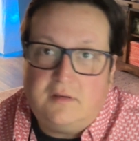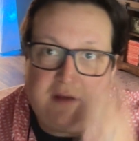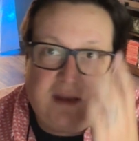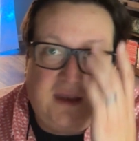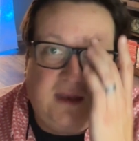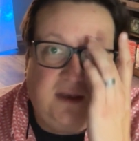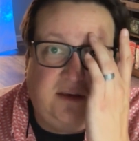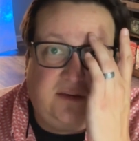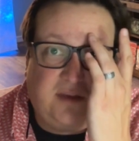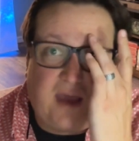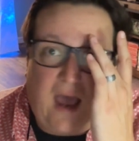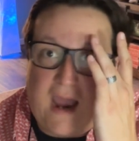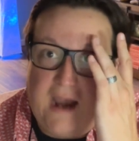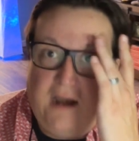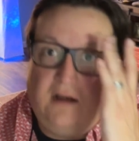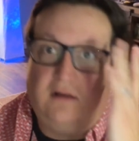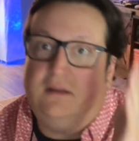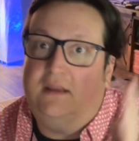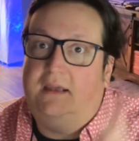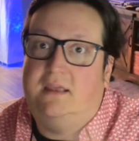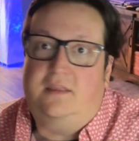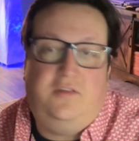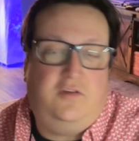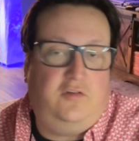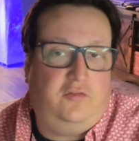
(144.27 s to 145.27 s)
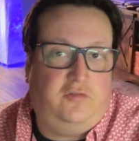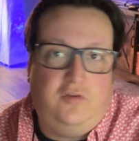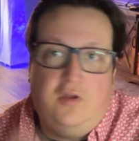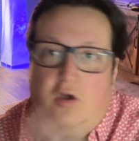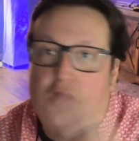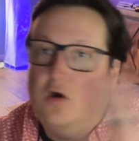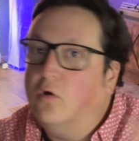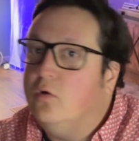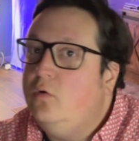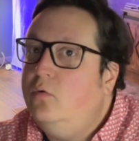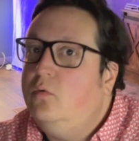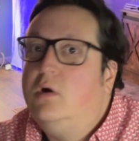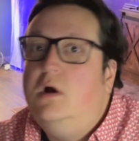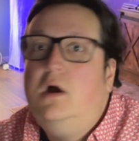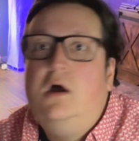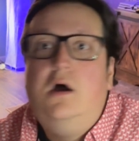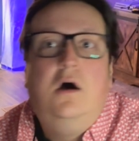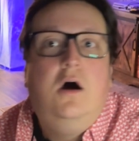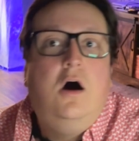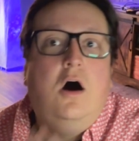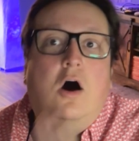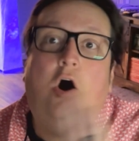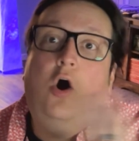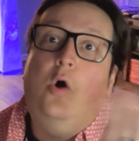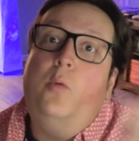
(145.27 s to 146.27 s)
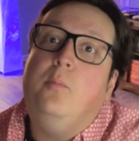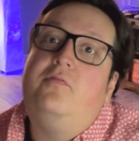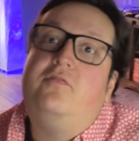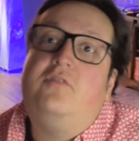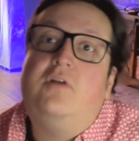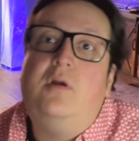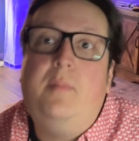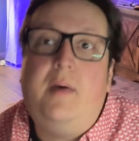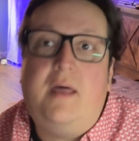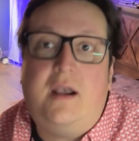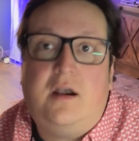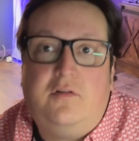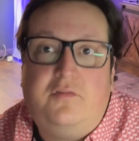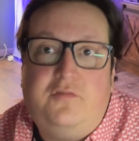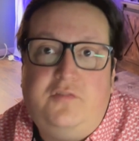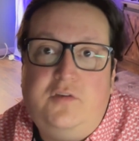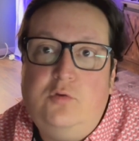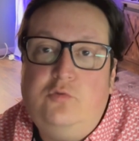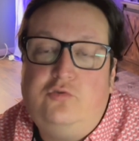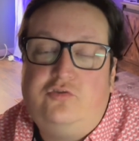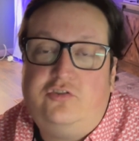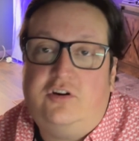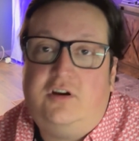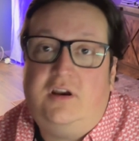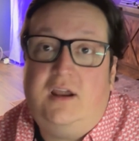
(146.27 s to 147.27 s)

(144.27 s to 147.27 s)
Entirely. There's no hope for a better future.